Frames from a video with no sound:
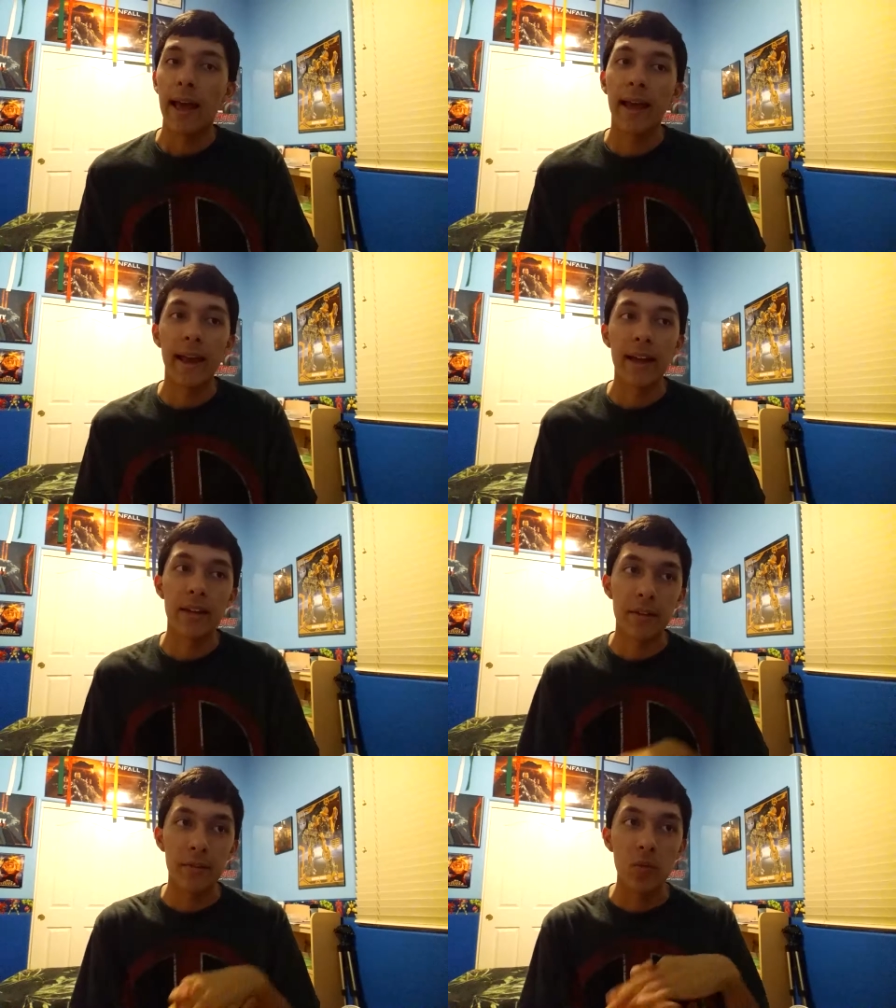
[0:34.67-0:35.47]

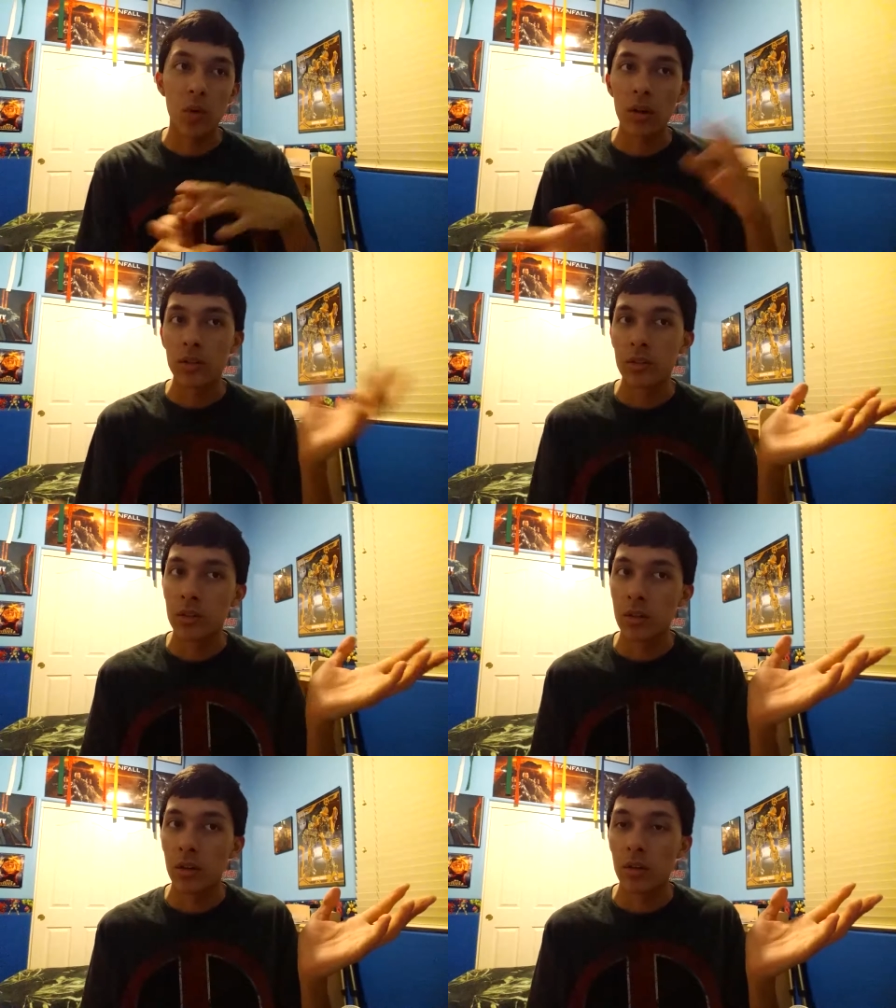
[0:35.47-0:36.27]
And if you want
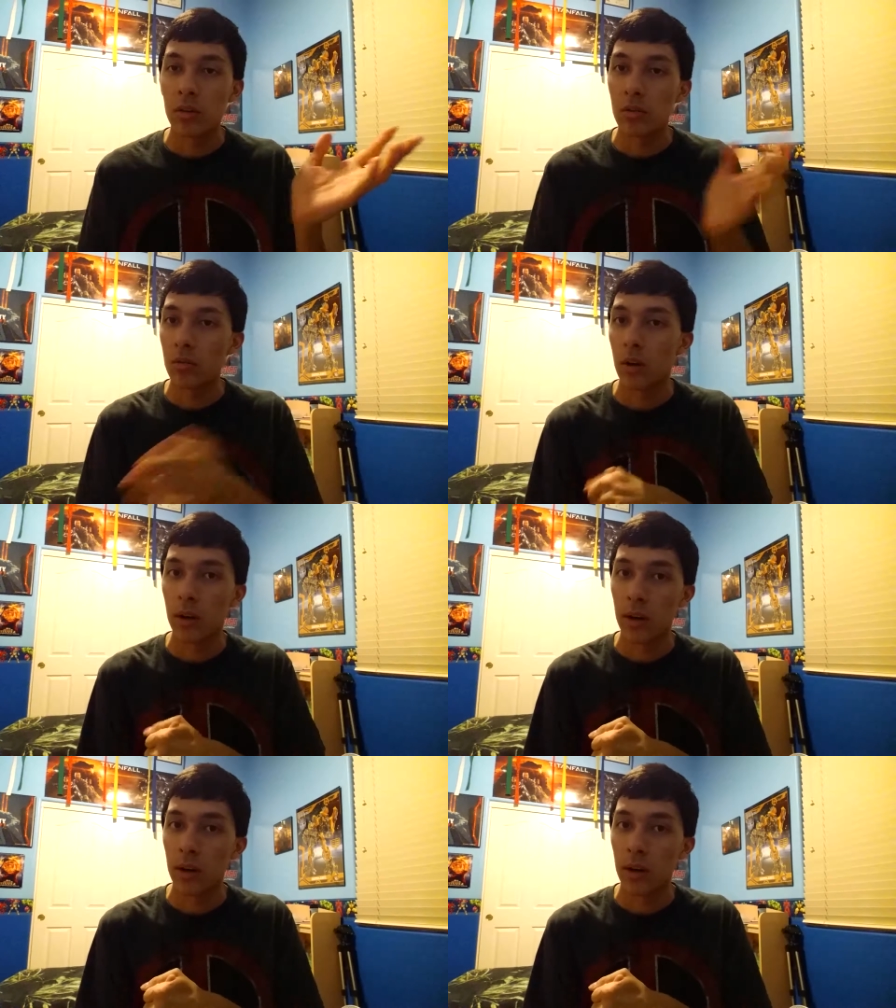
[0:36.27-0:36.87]
to know,